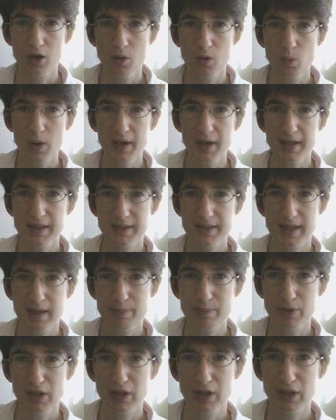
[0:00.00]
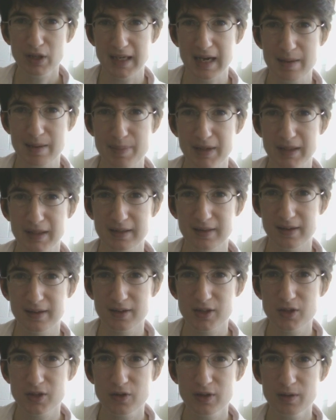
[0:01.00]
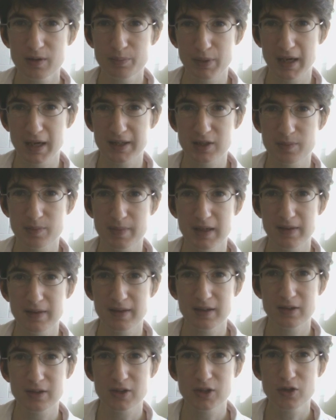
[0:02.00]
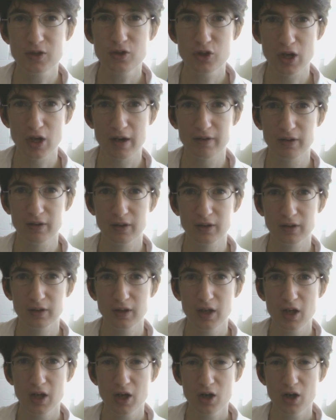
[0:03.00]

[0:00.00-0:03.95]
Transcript: One example of a topic that a student brought to me that is too general